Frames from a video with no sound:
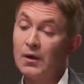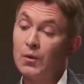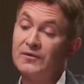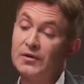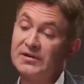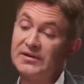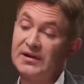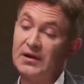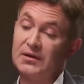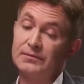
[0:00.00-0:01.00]
We've got to
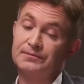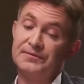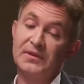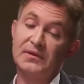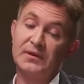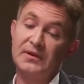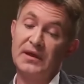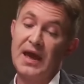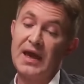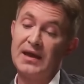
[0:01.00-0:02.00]
tell them that
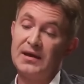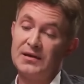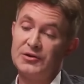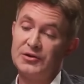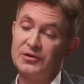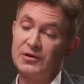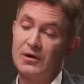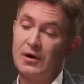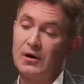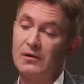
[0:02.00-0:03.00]
the age
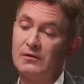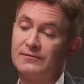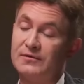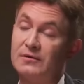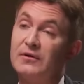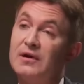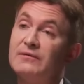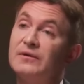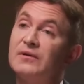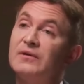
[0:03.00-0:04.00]
of
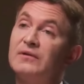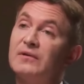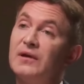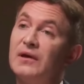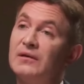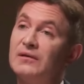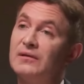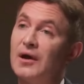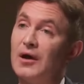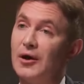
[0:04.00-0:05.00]
grievance
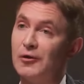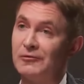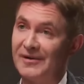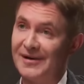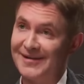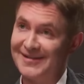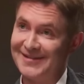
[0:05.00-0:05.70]
is over.